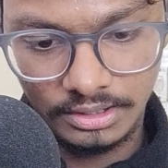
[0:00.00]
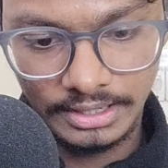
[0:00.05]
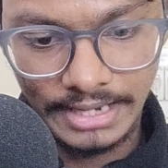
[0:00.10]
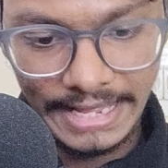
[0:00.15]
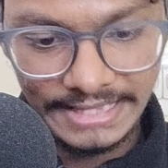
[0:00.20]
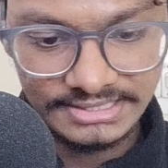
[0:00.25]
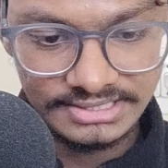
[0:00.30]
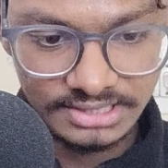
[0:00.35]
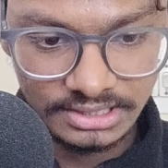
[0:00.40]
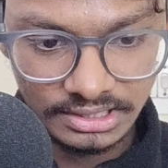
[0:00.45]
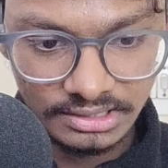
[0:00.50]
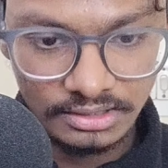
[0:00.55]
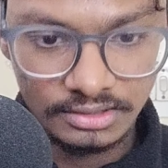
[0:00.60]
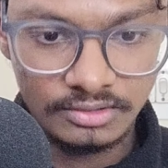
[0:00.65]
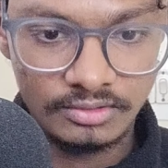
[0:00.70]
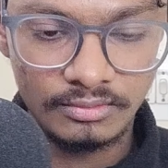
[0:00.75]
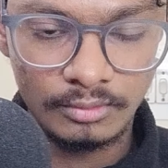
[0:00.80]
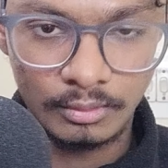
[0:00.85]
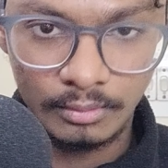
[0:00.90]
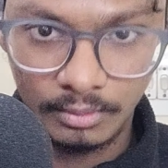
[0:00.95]
answer
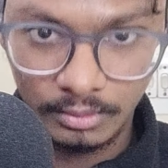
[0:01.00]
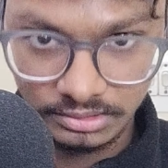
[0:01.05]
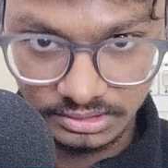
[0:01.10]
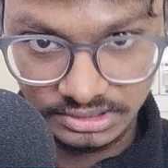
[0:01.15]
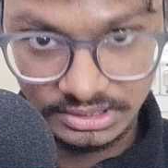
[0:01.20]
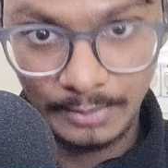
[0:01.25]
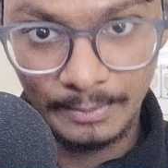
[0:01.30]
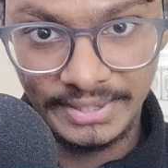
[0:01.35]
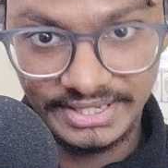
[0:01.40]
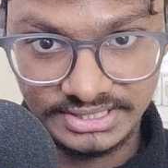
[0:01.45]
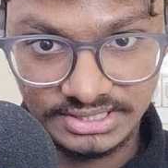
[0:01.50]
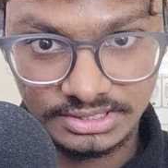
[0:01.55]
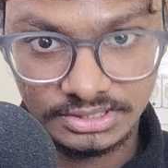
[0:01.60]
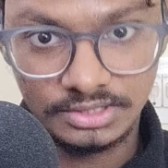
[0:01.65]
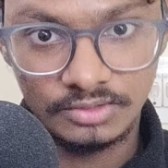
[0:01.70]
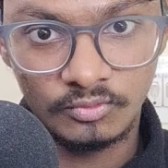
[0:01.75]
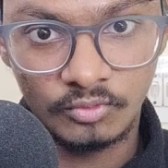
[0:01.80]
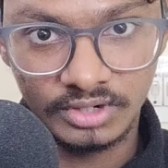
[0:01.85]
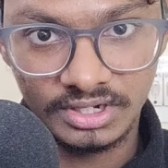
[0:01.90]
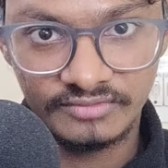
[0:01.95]
the
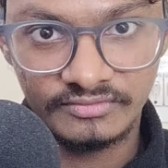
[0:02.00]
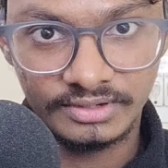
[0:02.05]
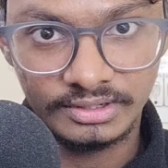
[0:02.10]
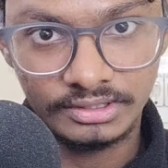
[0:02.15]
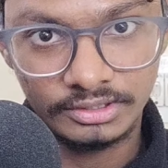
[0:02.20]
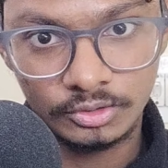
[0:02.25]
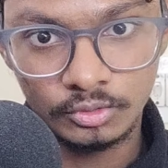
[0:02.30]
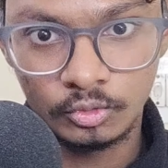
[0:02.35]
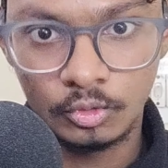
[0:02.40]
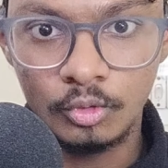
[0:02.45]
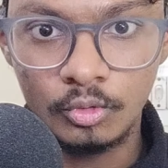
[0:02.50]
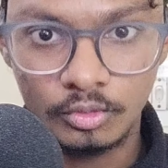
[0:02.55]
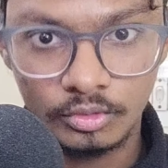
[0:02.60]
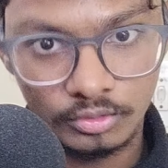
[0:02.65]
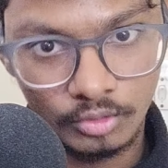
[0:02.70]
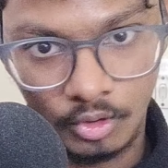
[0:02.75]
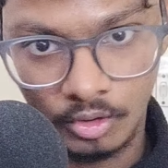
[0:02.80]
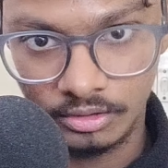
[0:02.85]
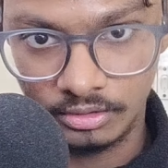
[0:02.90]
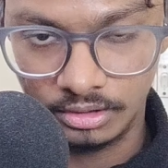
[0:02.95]
best whatever you know
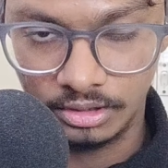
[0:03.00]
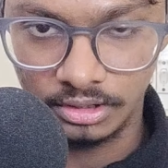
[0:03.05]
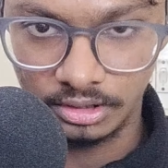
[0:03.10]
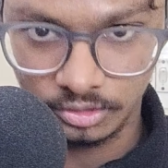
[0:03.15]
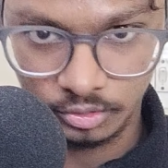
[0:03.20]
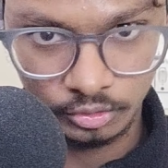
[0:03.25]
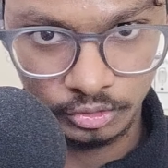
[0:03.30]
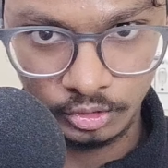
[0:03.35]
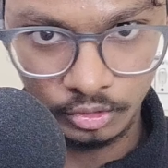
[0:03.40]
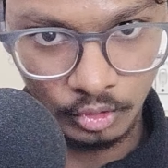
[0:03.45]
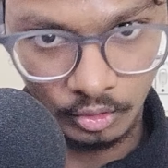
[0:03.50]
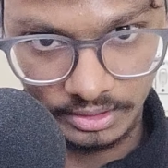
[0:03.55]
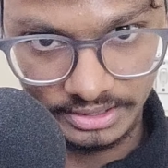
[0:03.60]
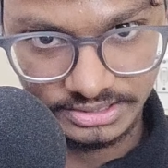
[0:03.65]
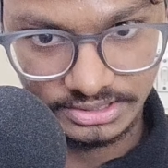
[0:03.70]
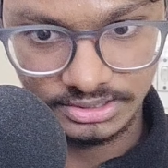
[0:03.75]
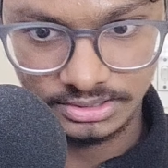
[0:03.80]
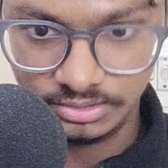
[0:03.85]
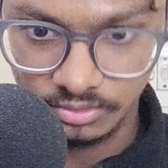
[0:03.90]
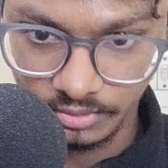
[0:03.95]
on to your
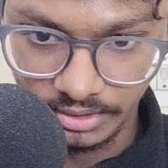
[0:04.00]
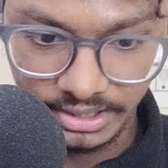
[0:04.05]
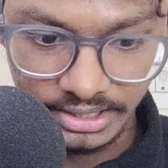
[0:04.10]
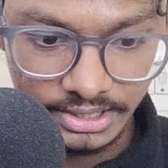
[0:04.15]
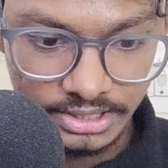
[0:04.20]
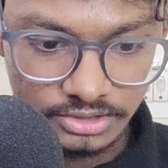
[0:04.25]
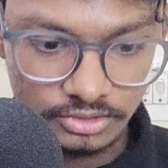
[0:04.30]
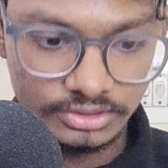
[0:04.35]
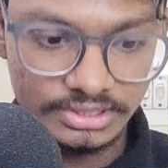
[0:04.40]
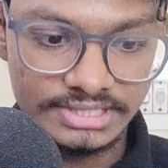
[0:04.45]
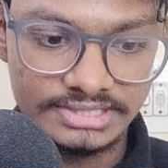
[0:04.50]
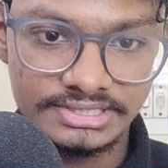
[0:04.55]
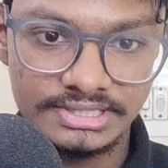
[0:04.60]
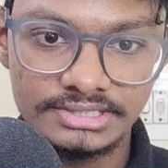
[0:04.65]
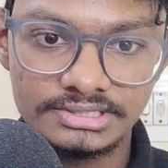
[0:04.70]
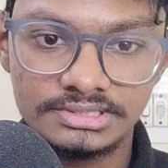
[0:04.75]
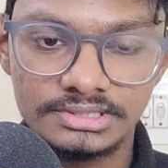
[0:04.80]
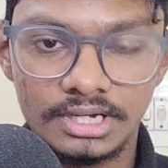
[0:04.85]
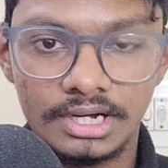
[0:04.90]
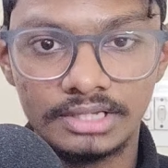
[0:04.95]
knowledge. Okay, so these
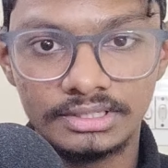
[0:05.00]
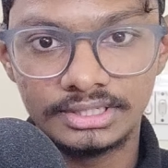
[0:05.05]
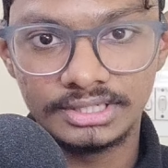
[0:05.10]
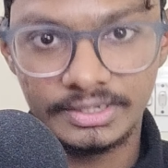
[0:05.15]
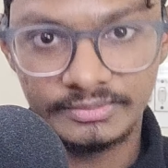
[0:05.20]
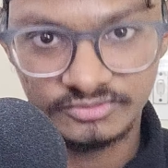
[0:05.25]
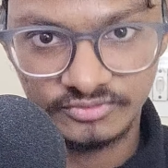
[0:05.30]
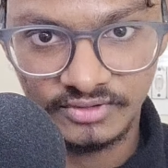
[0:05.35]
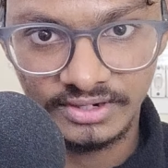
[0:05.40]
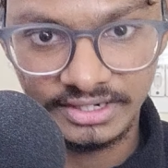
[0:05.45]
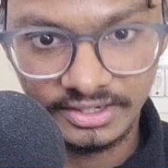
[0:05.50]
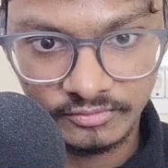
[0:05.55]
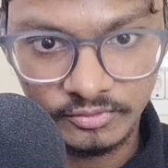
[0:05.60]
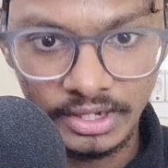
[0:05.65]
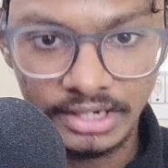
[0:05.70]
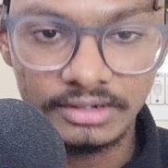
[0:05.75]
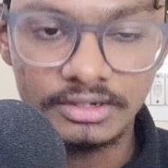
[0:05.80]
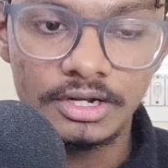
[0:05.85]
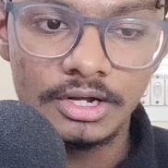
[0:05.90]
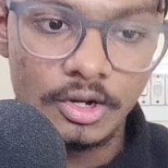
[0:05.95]
things are the tips for interview,
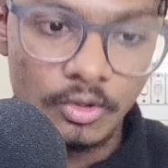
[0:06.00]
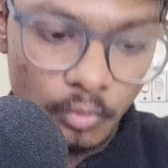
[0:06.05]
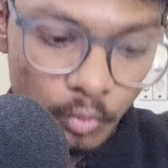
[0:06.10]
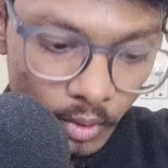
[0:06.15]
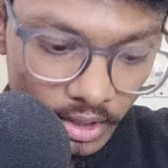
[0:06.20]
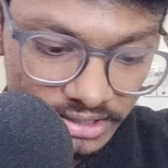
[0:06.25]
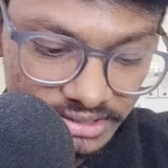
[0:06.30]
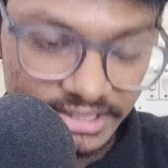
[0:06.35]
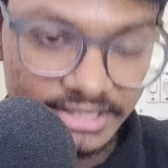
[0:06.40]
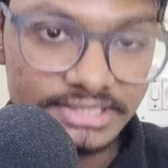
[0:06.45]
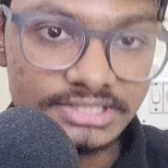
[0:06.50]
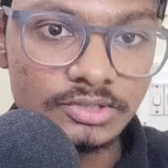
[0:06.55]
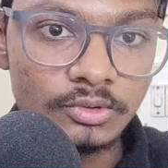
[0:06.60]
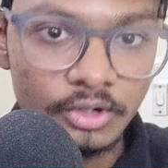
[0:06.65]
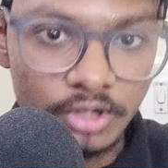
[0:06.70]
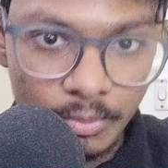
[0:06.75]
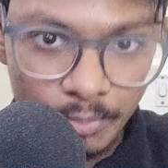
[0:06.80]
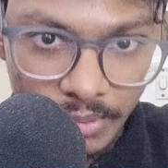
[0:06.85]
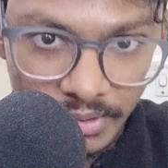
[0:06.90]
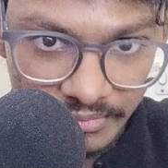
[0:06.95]
and what things you
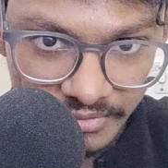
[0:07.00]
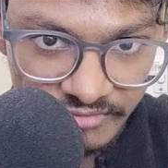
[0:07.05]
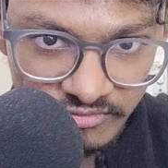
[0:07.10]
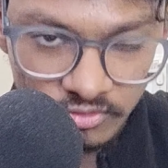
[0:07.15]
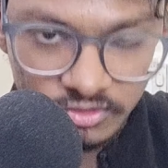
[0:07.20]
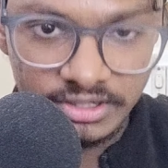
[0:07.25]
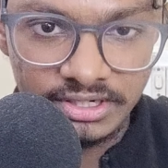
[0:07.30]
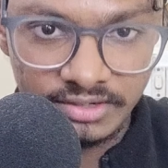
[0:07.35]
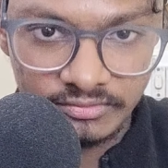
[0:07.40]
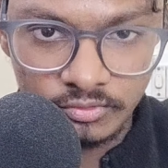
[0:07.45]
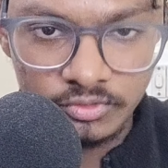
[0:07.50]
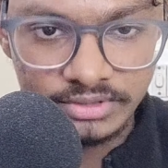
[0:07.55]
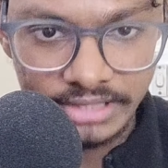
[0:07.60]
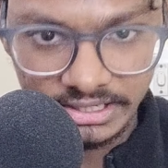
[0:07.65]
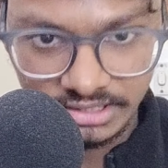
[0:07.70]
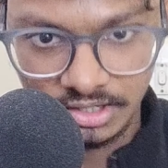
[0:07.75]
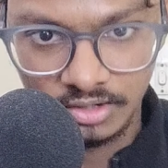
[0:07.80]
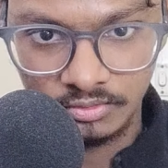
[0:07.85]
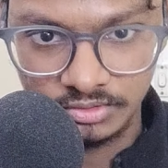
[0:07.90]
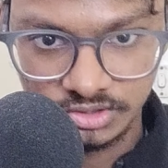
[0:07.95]
know to prepare for the interview,
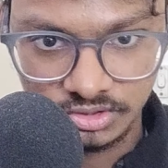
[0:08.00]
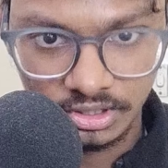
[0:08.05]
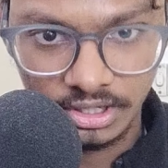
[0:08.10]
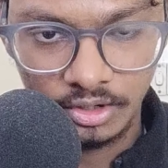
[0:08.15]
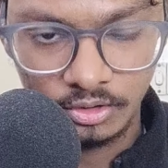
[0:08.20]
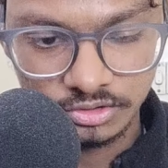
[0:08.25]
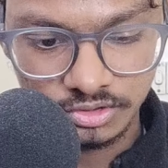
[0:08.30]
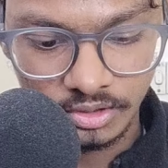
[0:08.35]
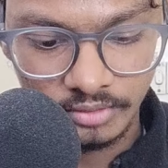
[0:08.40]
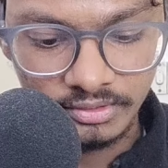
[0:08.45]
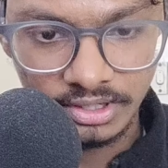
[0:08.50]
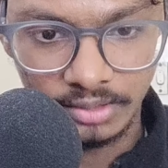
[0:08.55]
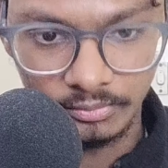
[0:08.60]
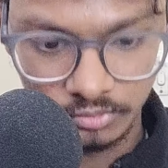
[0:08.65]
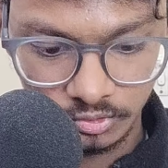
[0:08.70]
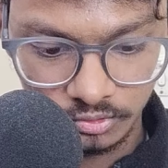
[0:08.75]
that also I will come